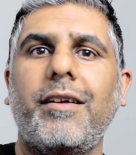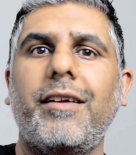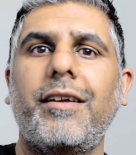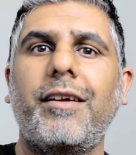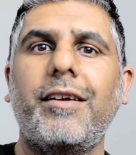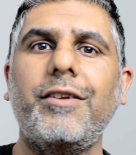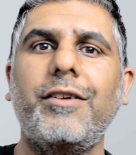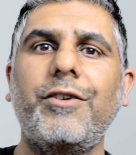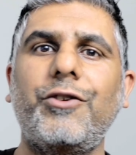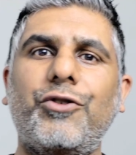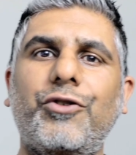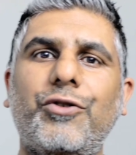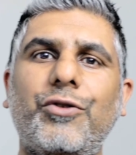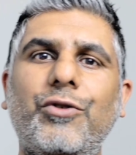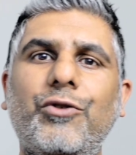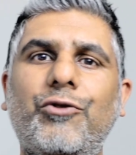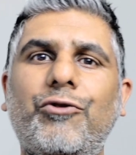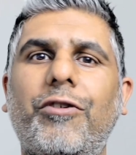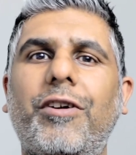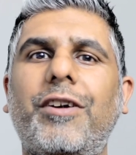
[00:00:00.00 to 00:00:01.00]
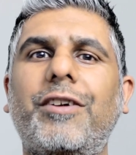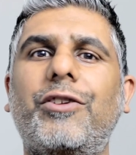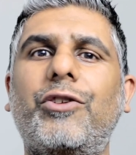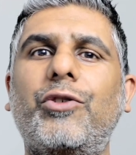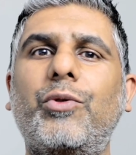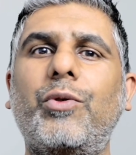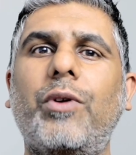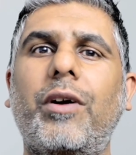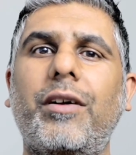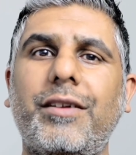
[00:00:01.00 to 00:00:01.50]
an issue trying
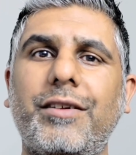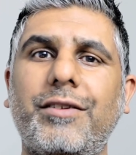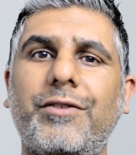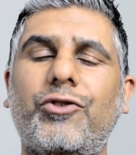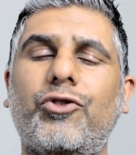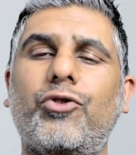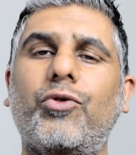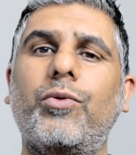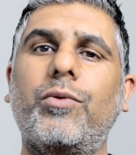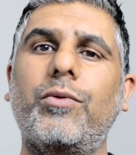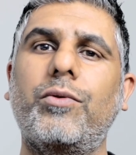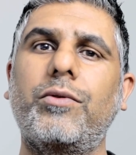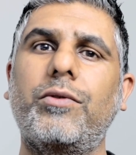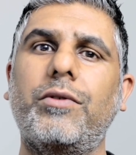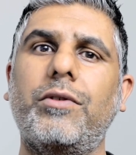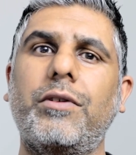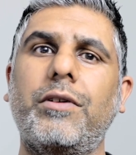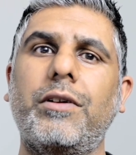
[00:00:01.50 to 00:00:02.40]
to uninstall